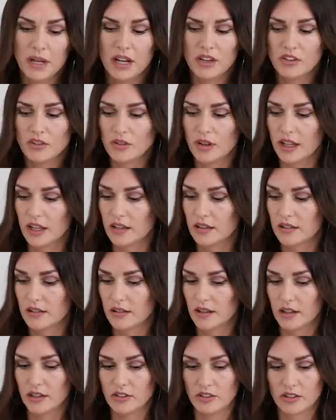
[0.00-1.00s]
I mean, I do like,
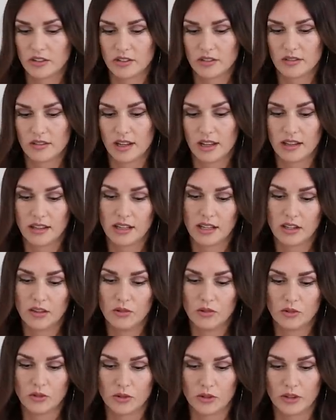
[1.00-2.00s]
I just, I like
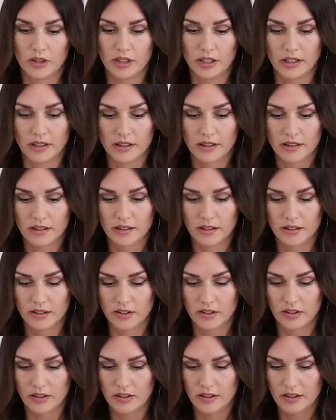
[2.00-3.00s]
neutral things.
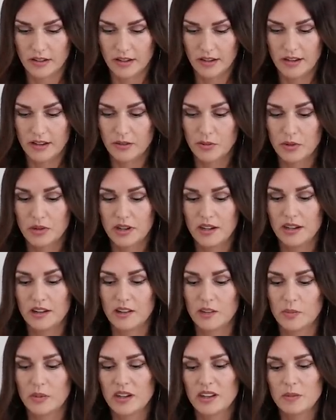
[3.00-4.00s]
It's just, it is what it
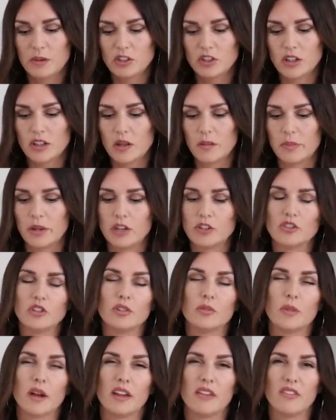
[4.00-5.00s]
is. But especially in the
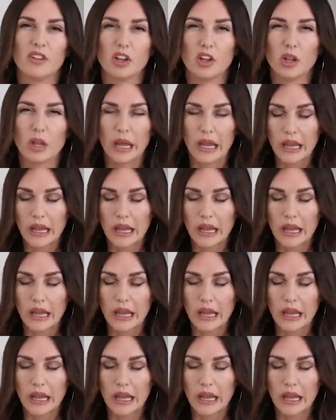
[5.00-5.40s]
bedroom, I feel